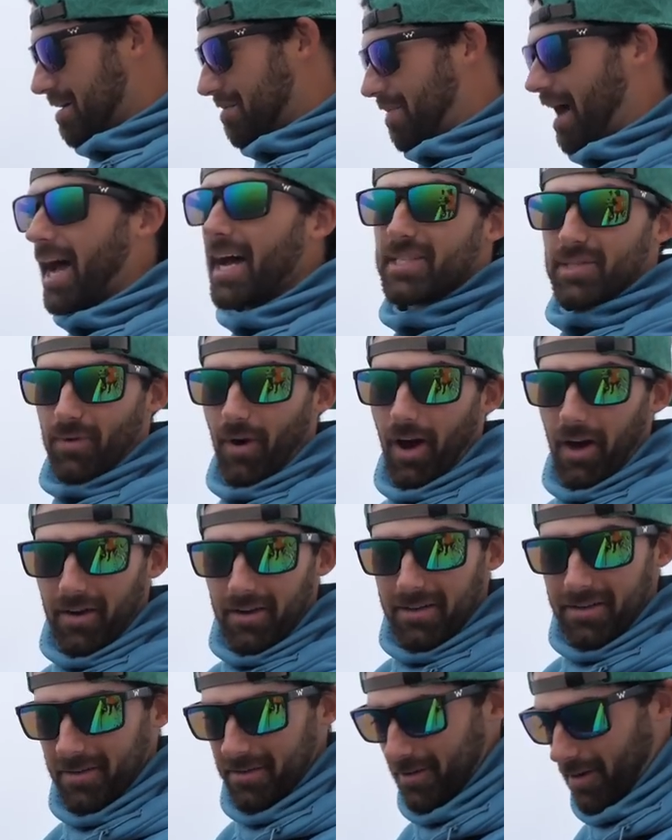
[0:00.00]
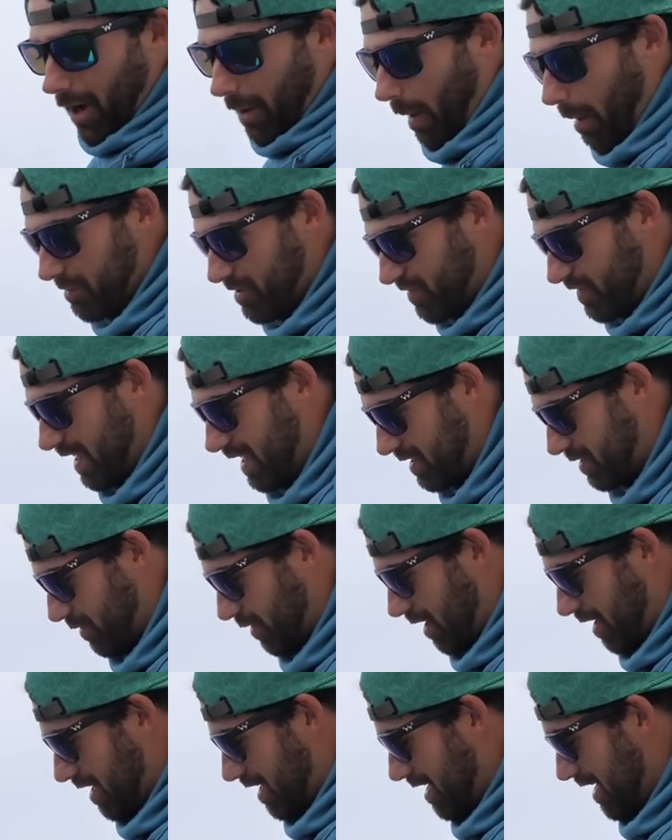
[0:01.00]
bass rod, all-purpose bass
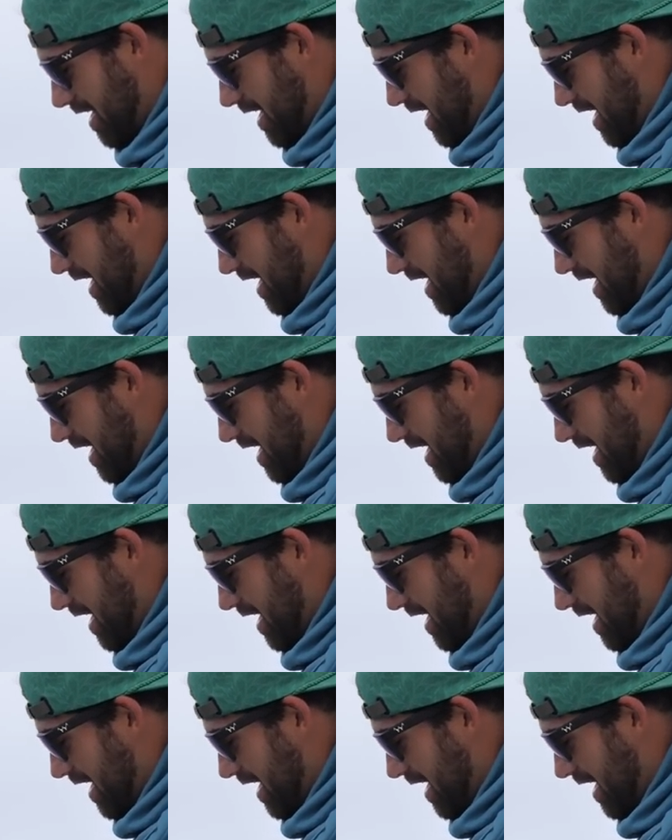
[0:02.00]
rod,